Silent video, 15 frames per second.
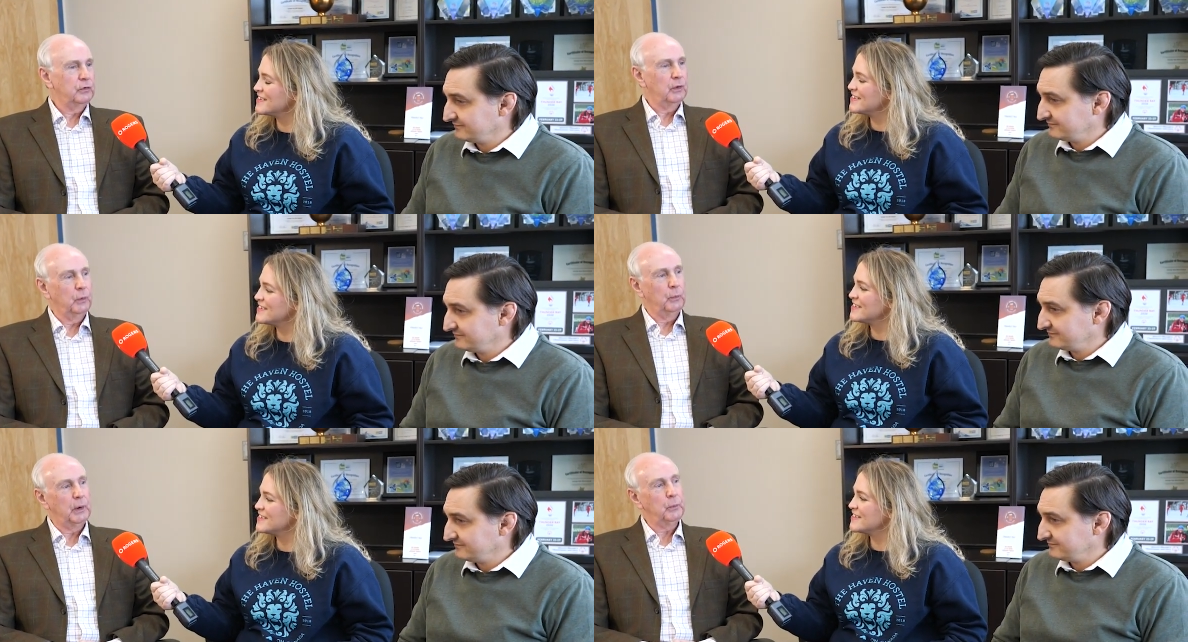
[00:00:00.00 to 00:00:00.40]

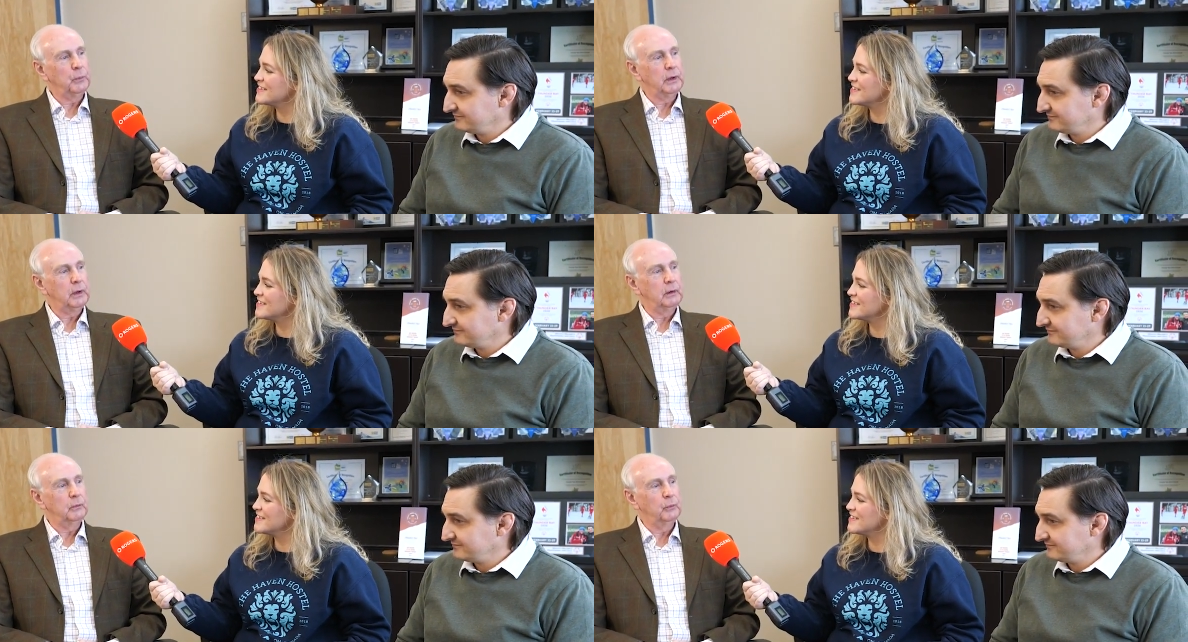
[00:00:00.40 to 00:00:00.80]
Speaker 1: So
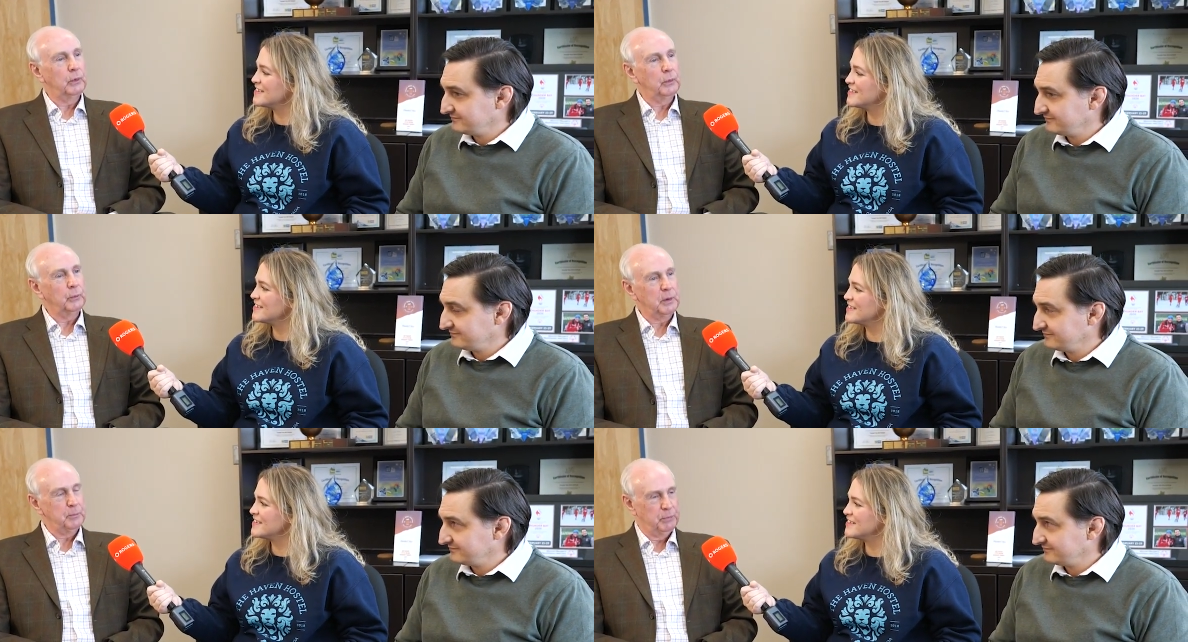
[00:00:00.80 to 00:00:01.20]
when we
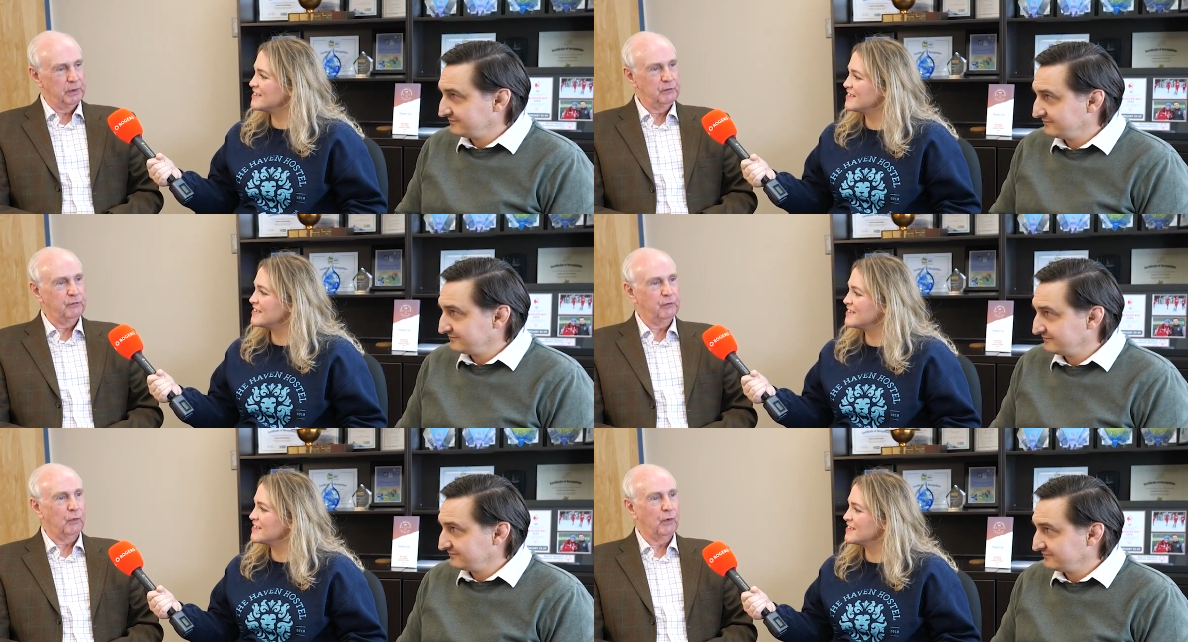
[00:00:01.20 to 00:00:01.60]
when we
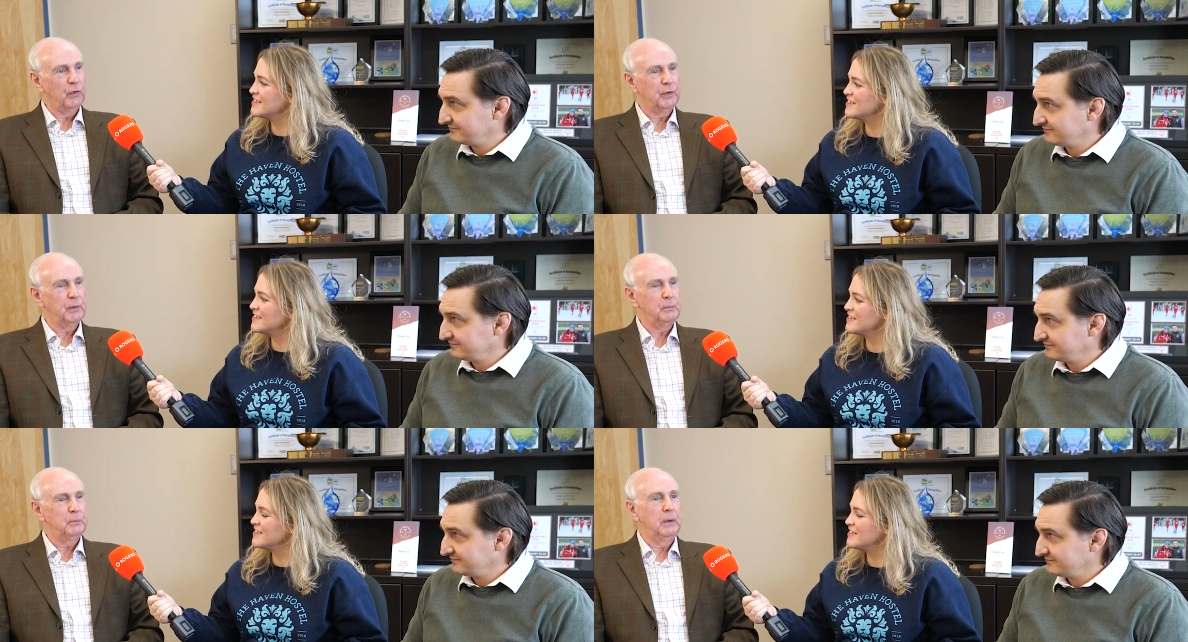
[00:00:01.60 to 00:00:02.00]
bid
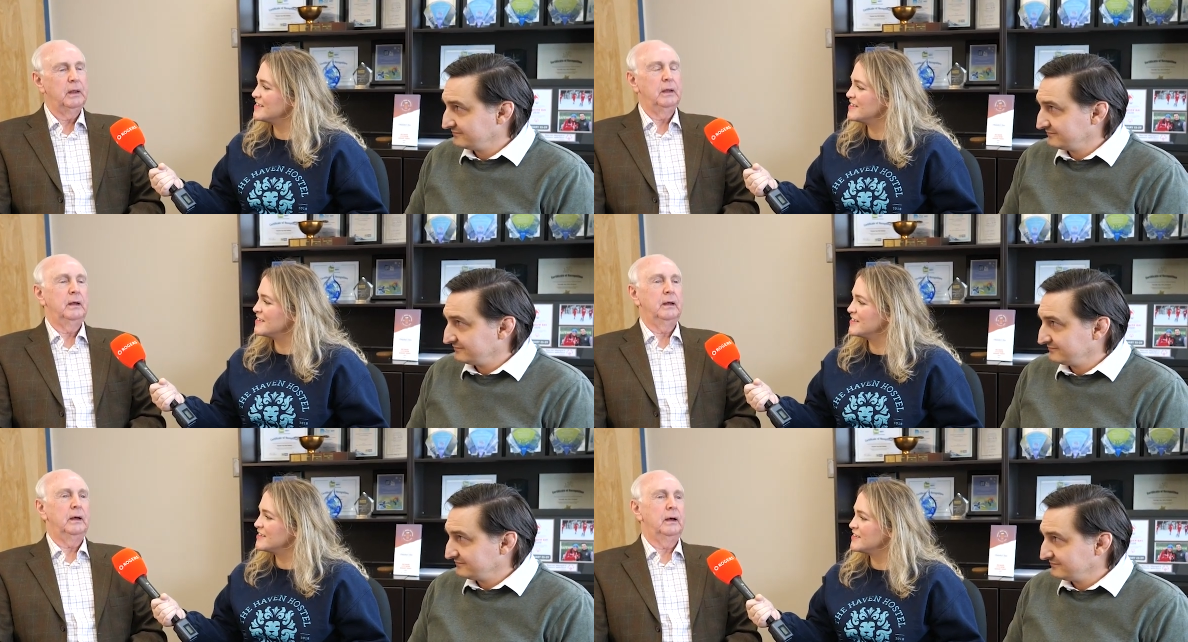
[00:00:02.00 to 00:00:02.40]
for them,
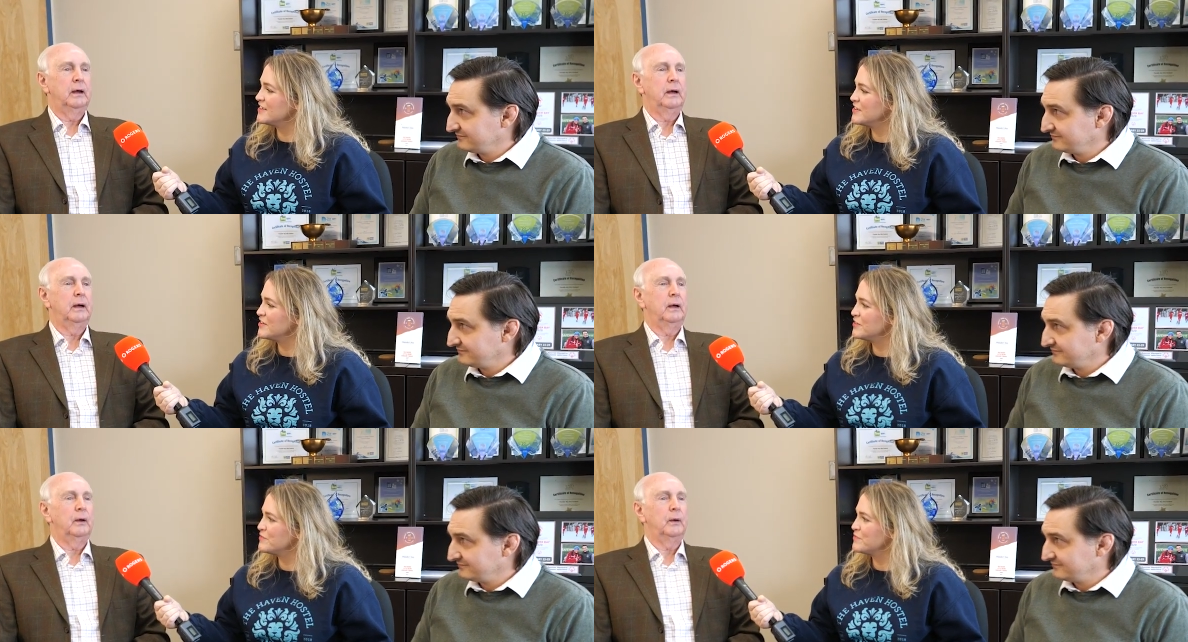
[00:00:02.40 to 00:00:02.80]

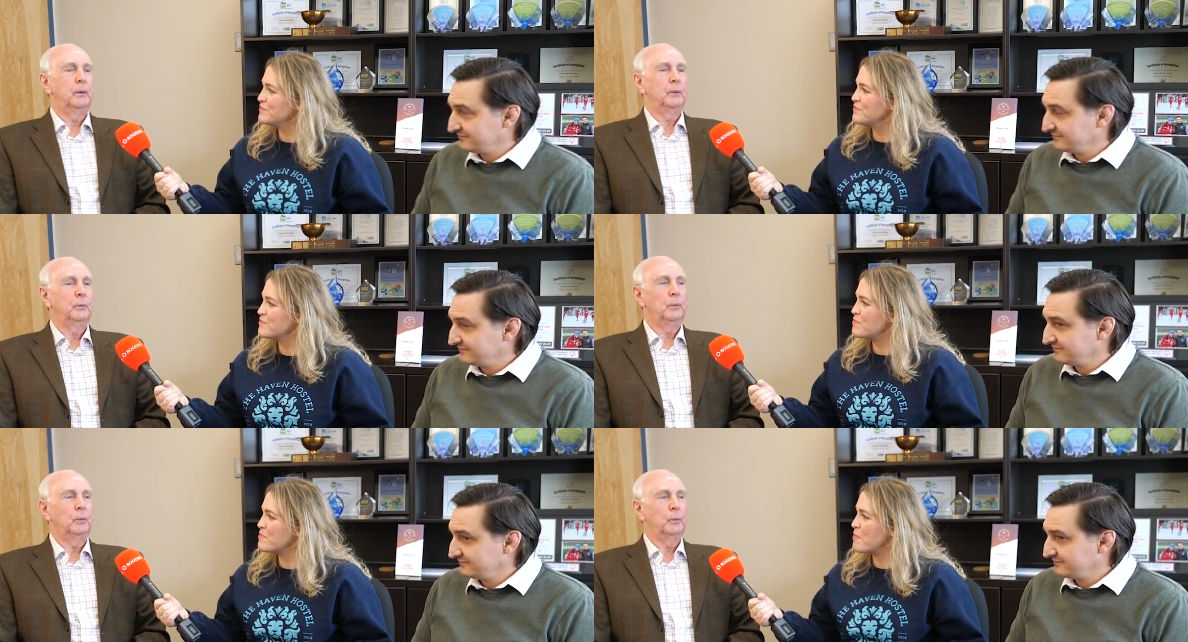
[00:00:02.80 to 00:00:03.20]

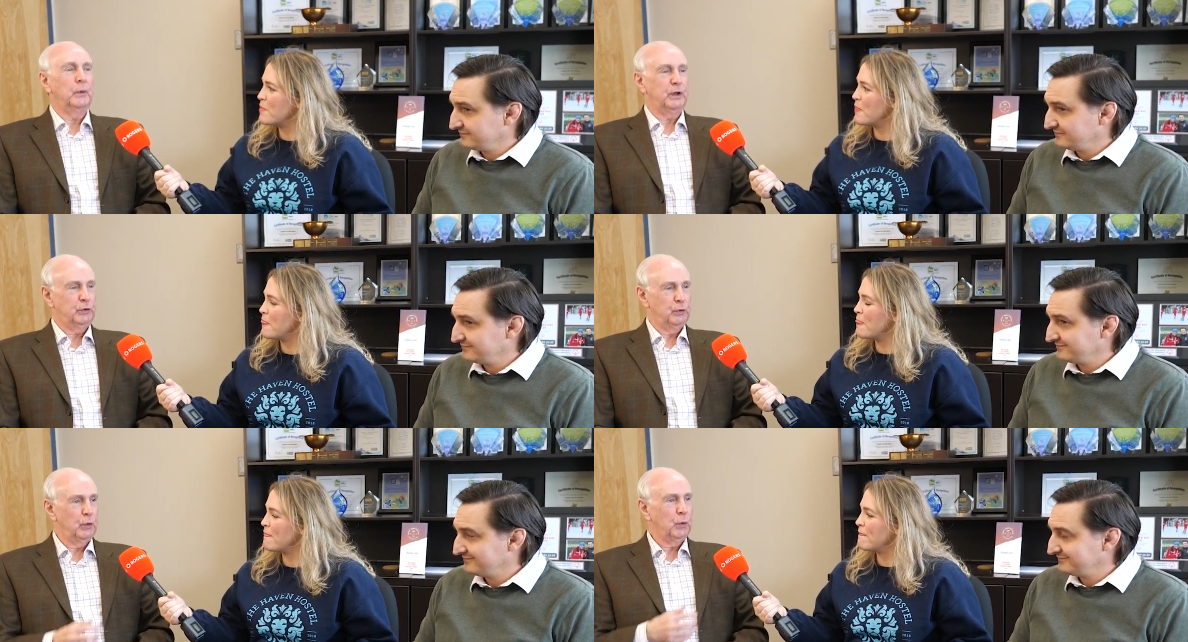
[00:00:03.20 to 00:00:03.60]
uh,
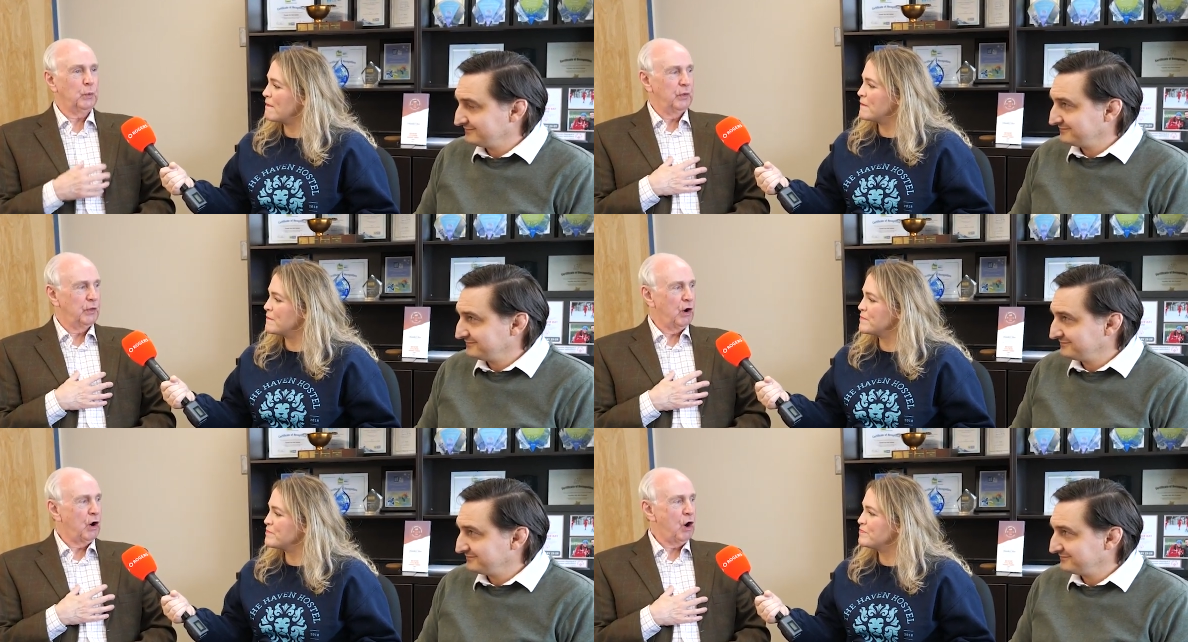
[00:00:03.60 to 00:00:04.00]
we do it
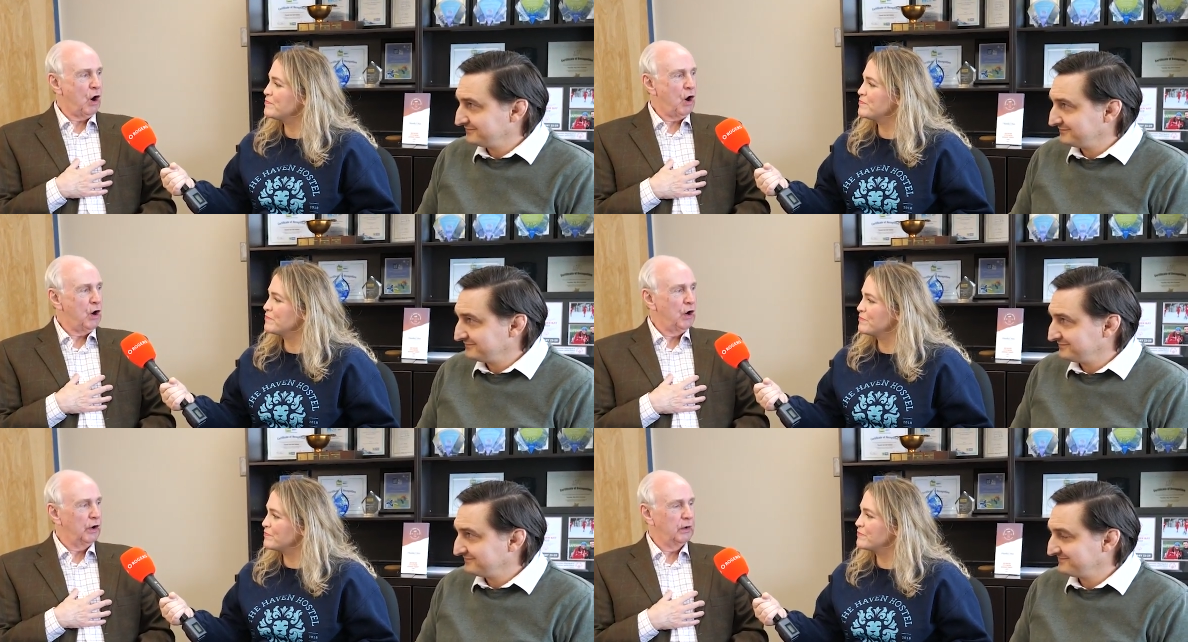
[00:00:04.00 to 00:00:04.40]
with our
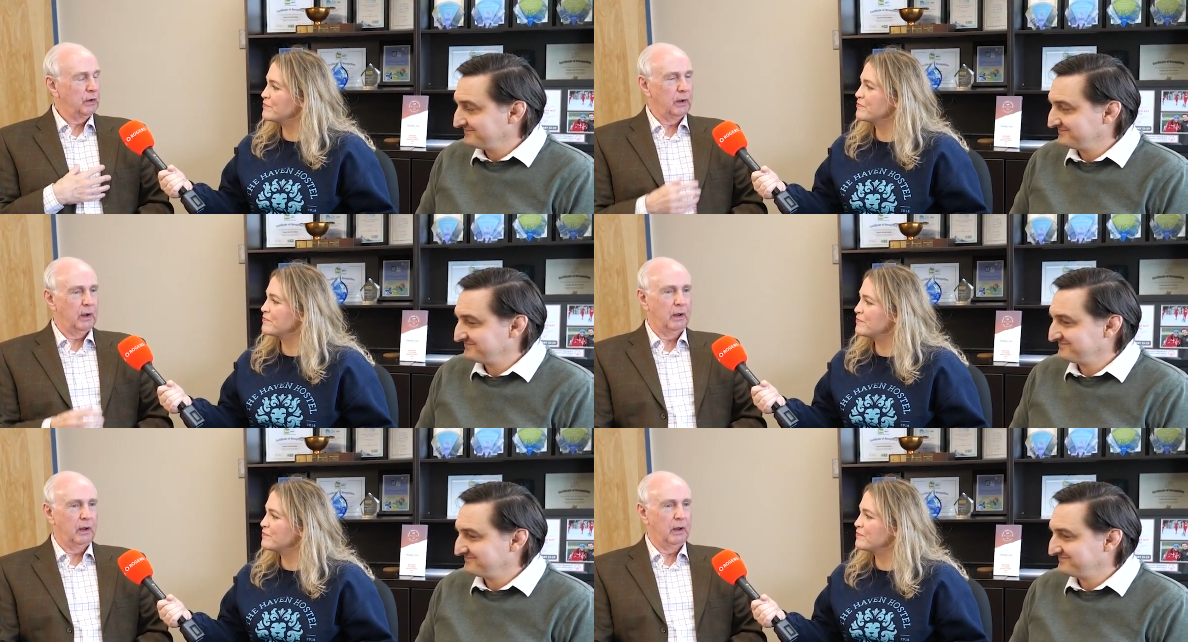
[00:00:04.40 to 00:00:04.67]
heart.